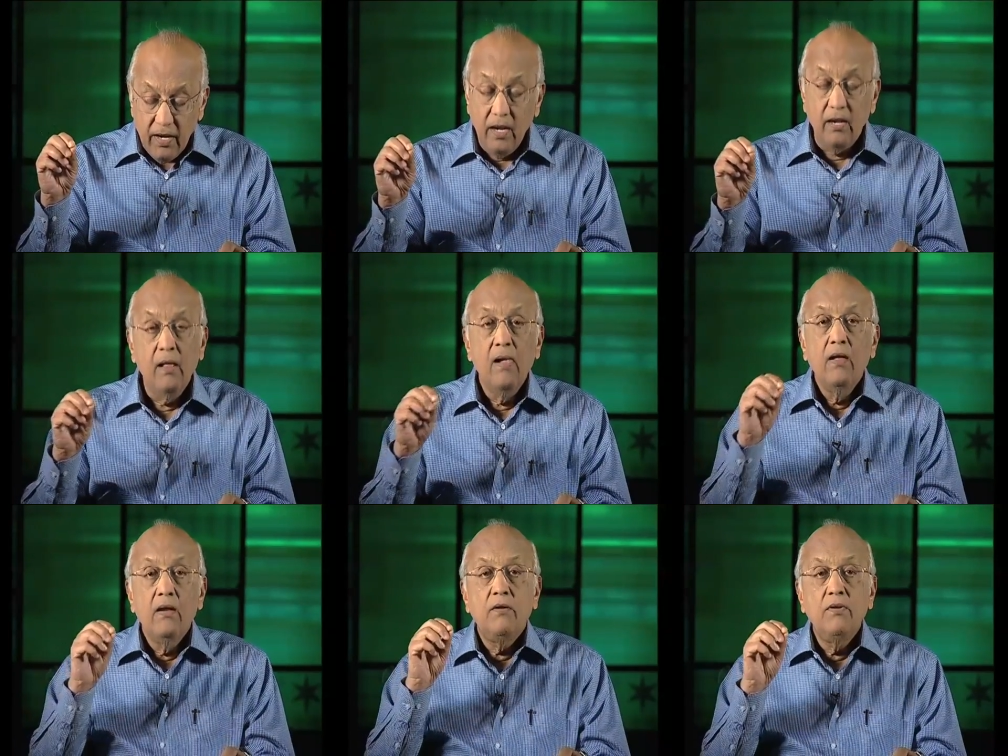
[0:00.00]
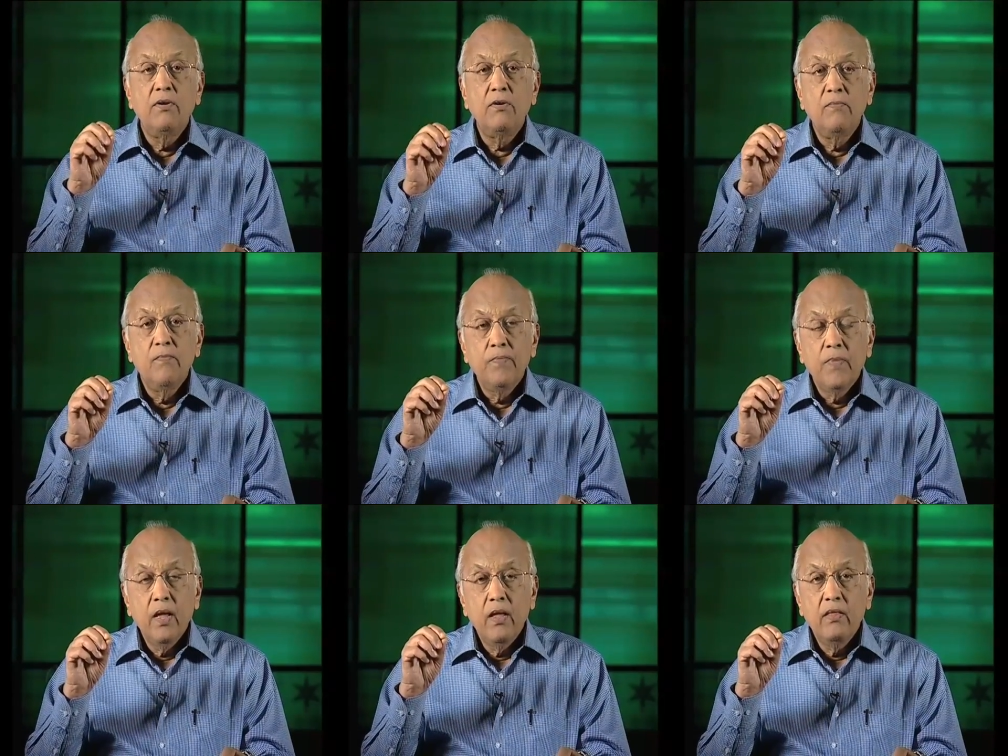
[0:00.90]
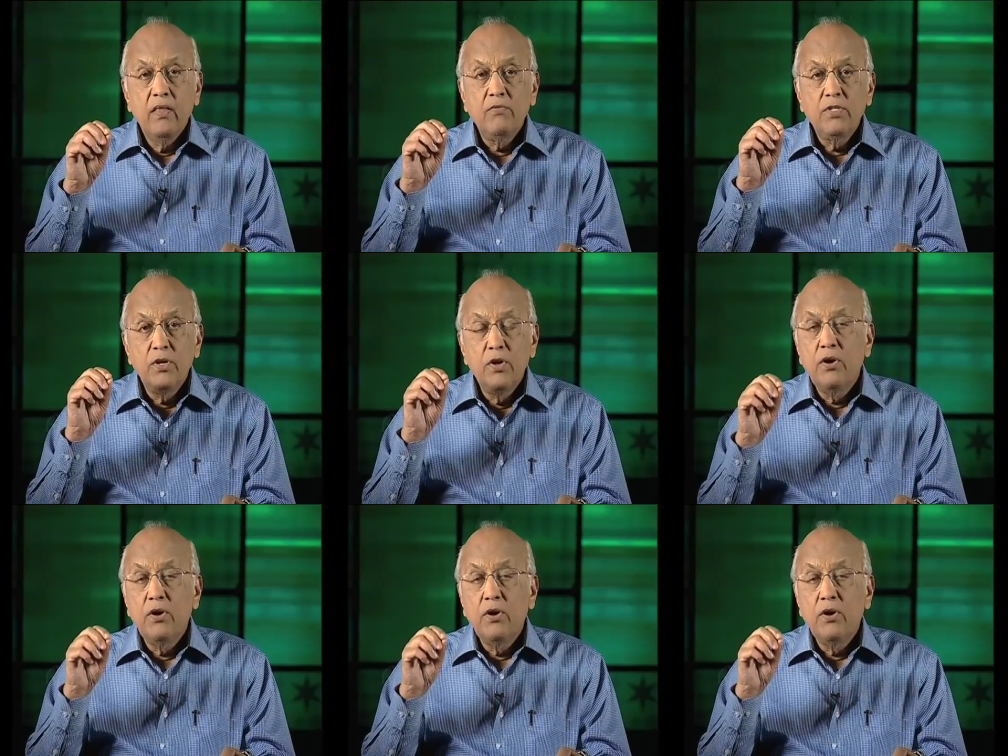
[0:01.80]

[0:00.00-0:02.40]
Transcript: and eat. Now, you know, there was a